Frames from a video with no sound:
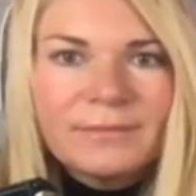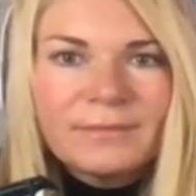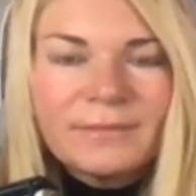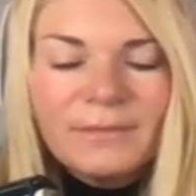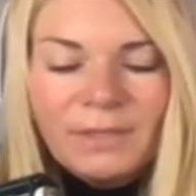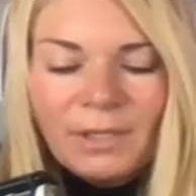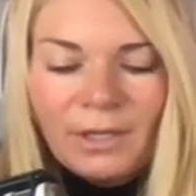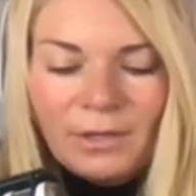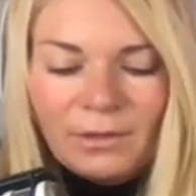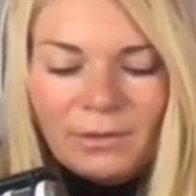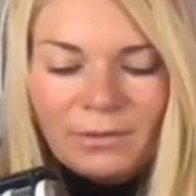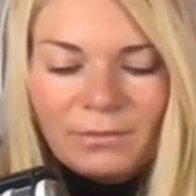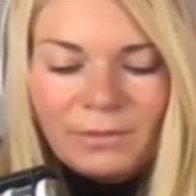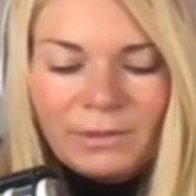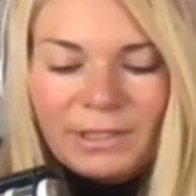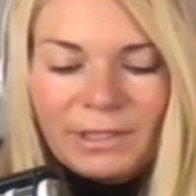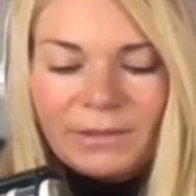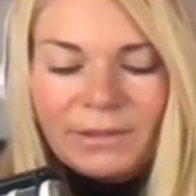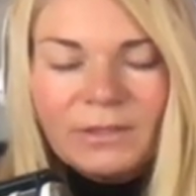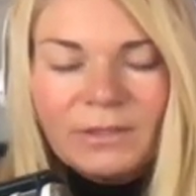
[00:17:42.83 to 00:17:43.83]
So
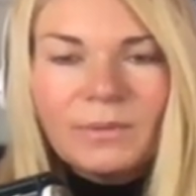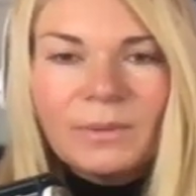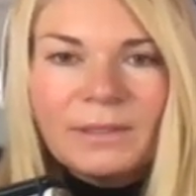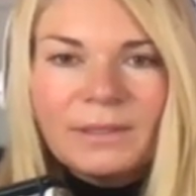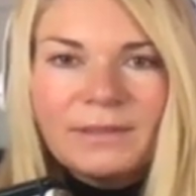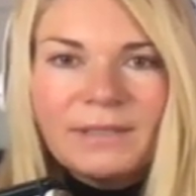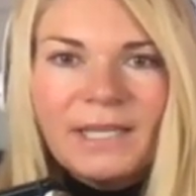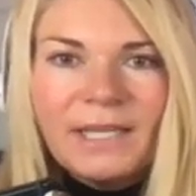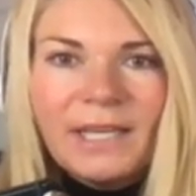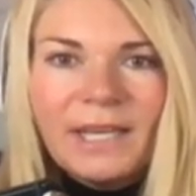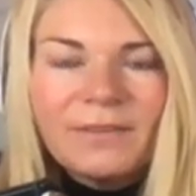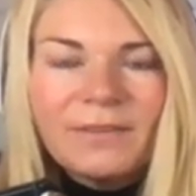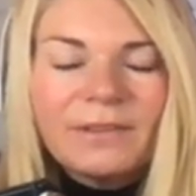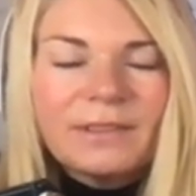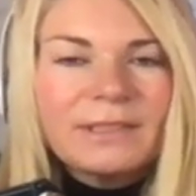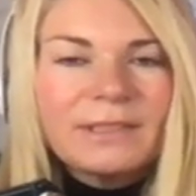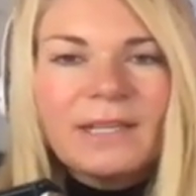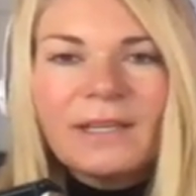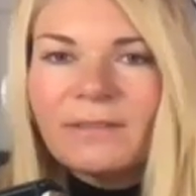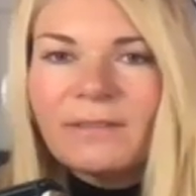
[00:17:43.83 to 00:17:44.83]
we know this one. Take care of
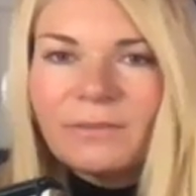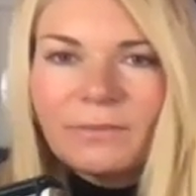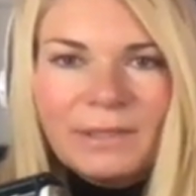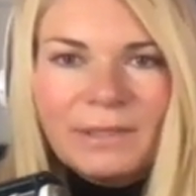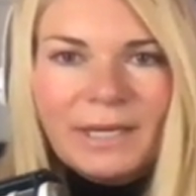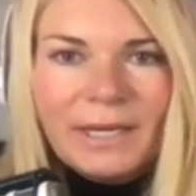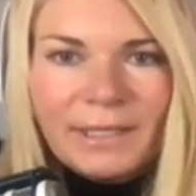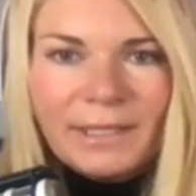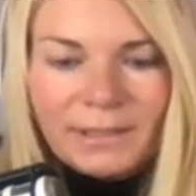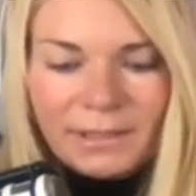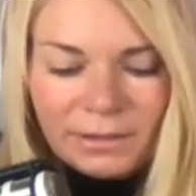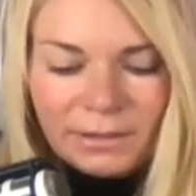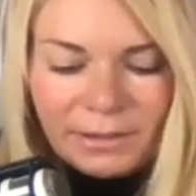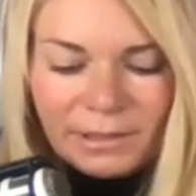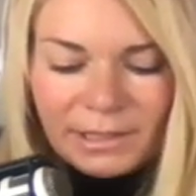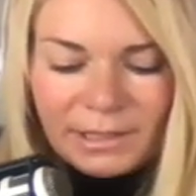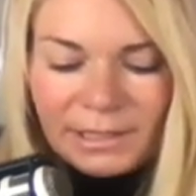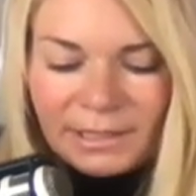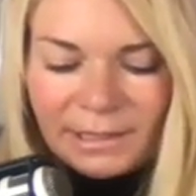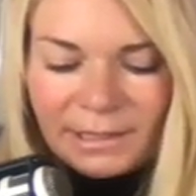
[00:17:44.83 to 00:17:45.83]
ourselves. We got to do
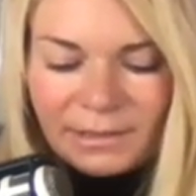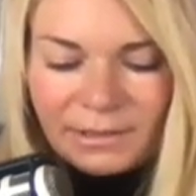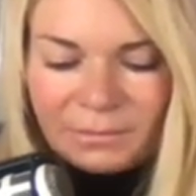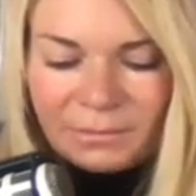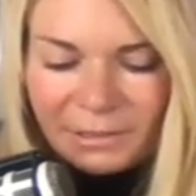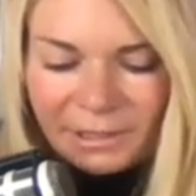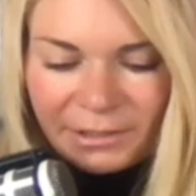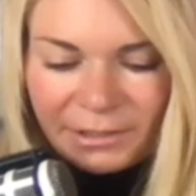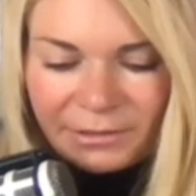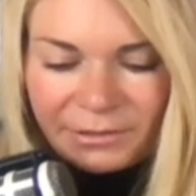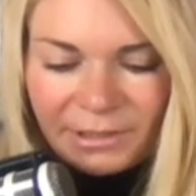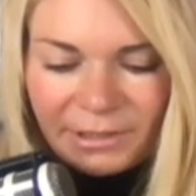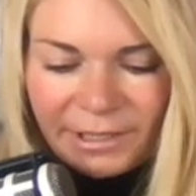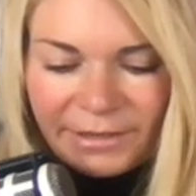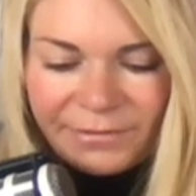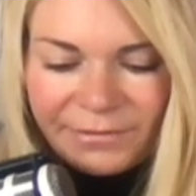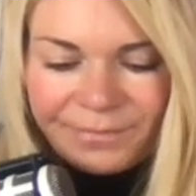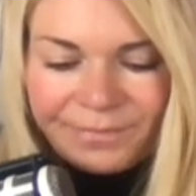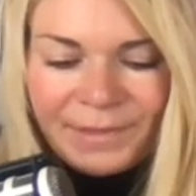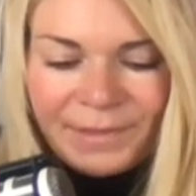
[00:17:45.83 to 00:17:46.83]
it. Get that turmeric in your
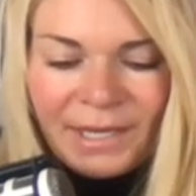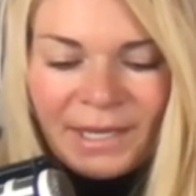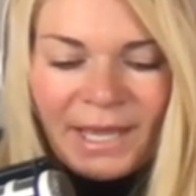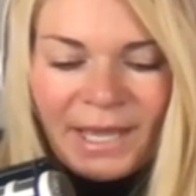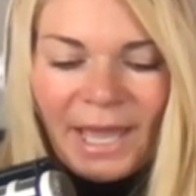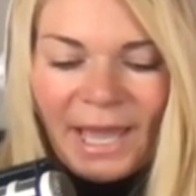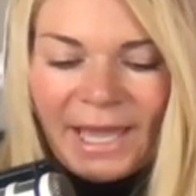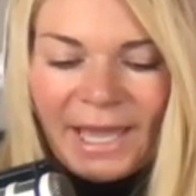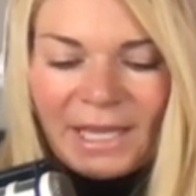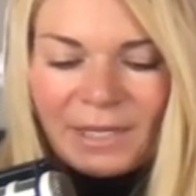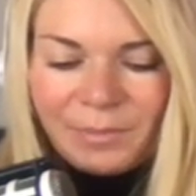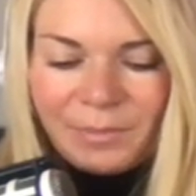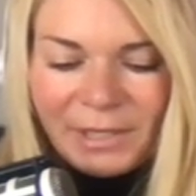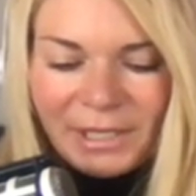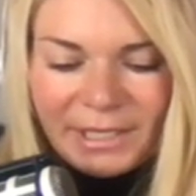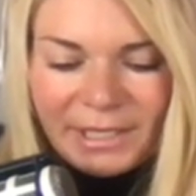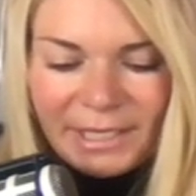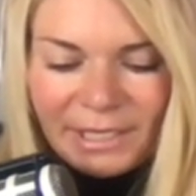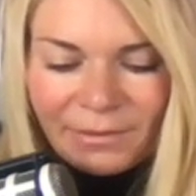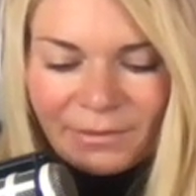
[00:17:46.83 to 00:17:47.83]
life. 8, be
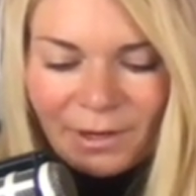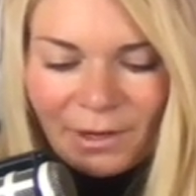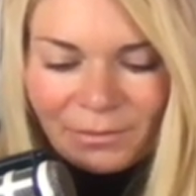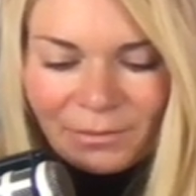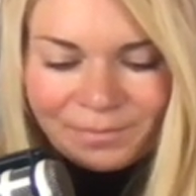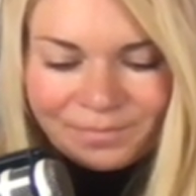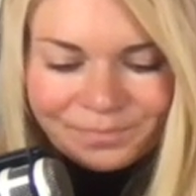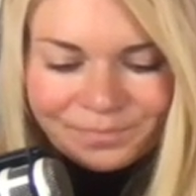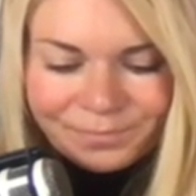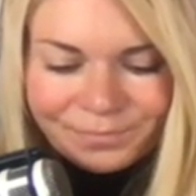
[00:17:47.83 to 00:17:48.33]
a hero.